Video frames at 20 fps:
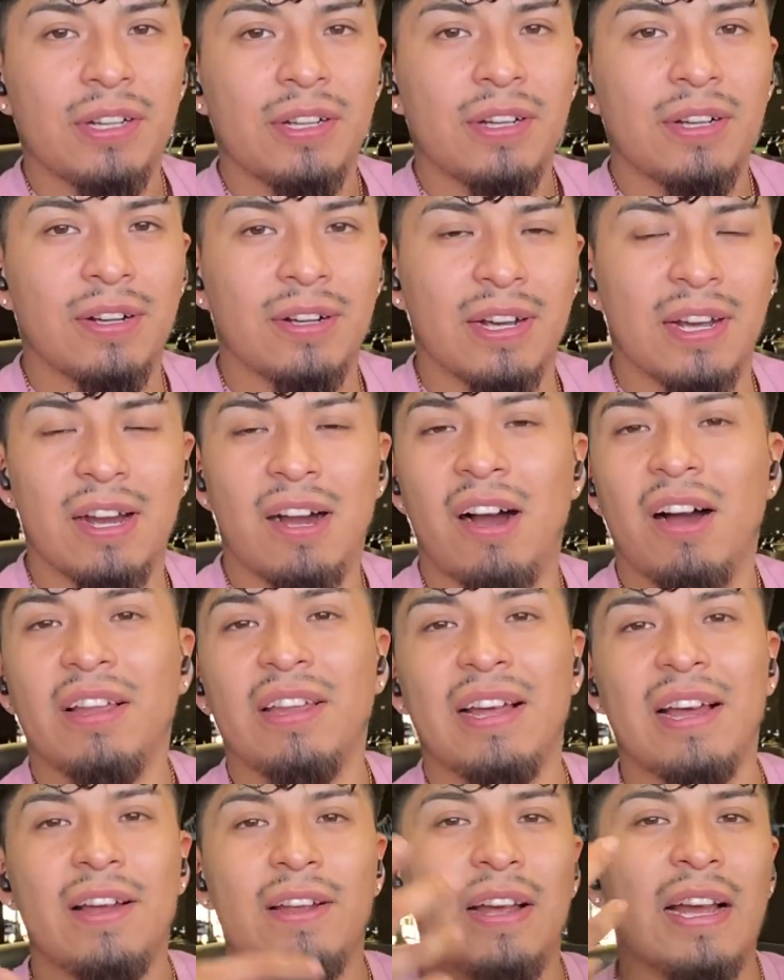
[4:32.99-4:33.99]
Okay, all
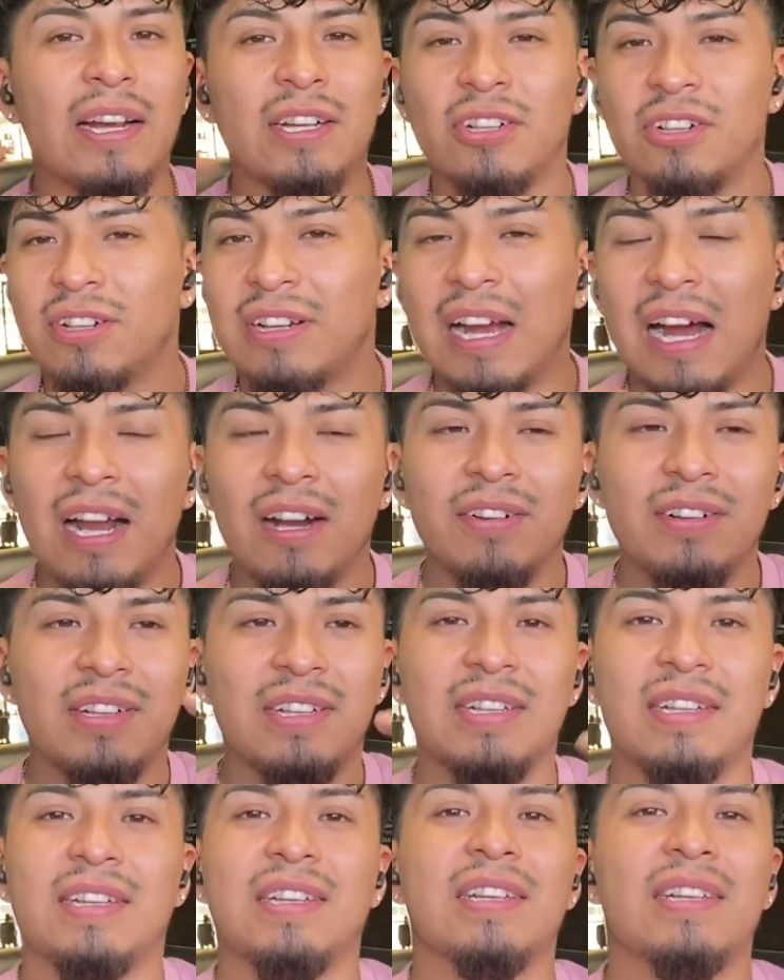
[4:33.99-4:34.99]
that extra calories
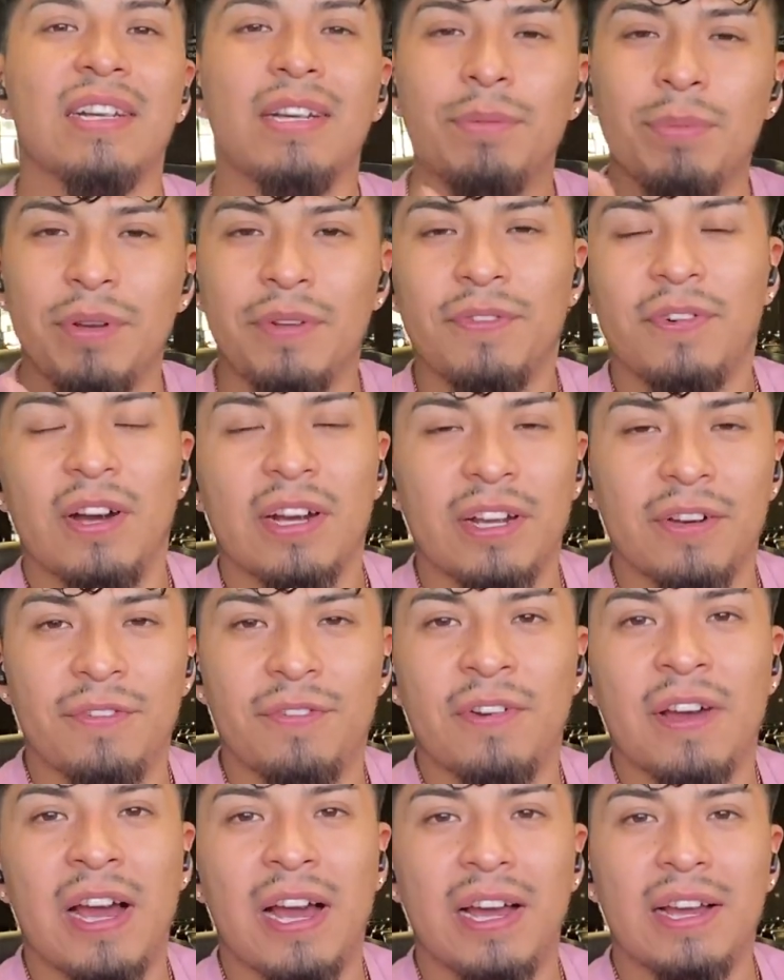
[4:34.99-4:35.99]
is gonna be fucking
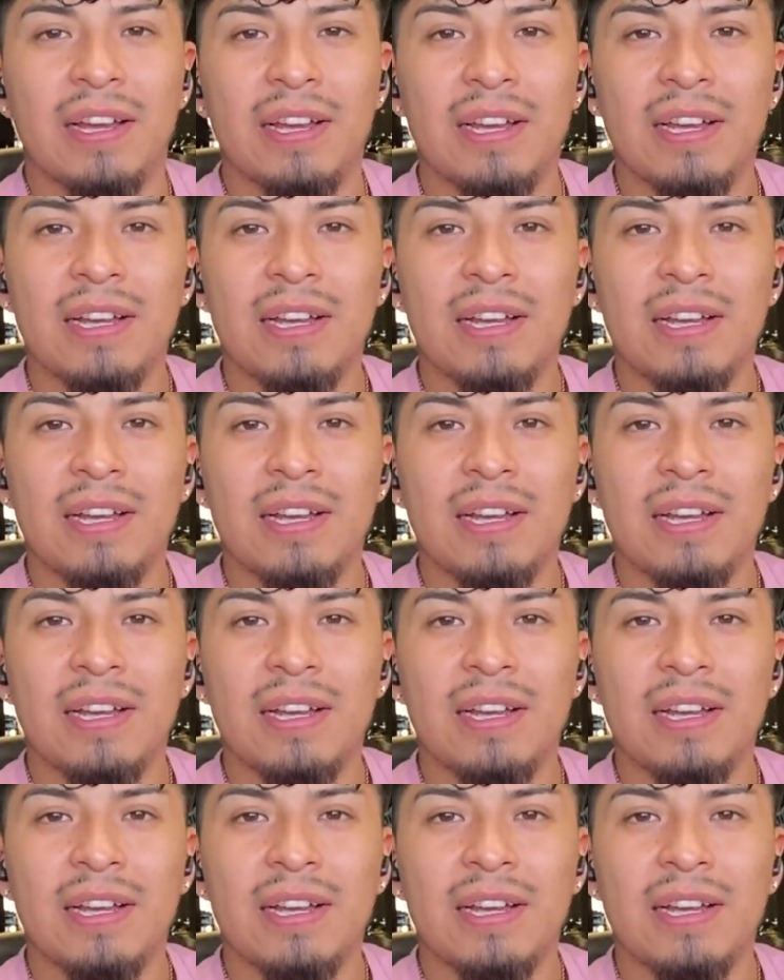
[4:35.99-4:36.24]
fat.